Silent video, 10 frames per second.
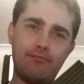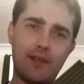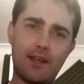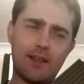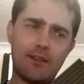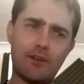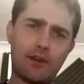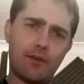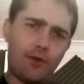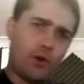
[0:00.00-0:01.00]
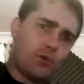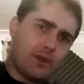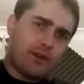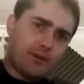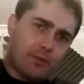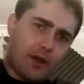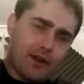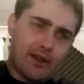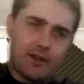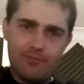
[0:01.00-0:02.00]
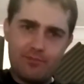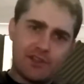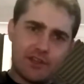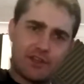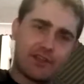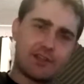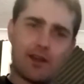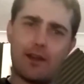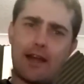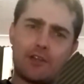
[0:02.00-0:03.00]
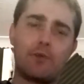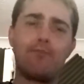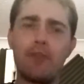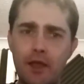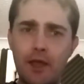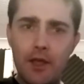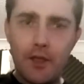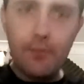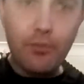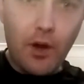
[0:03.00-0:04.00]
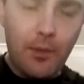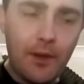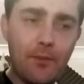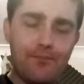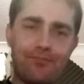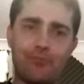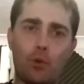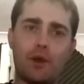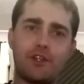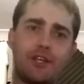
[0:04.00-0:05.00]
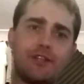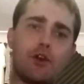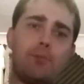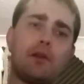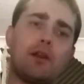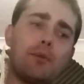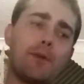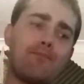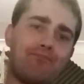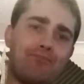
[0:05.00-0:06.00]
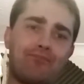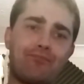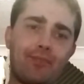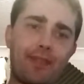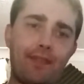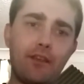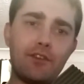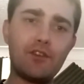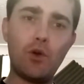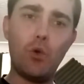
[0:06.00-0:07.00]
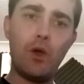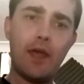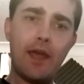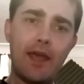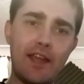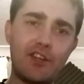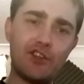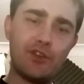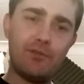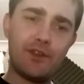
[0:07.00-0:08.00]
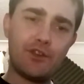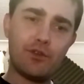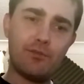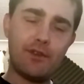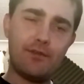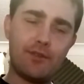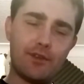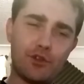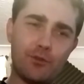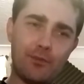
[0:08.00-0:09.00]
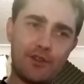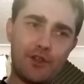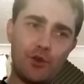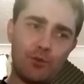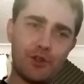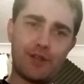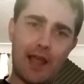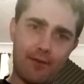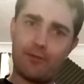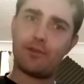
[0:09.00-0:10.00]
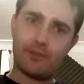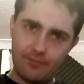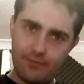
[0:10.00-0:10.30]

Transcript: and you're kind of holding your body in a position that's not natural, you probably want to change it up a little bit. So it should it shouldn't be there shouldn't be too much effort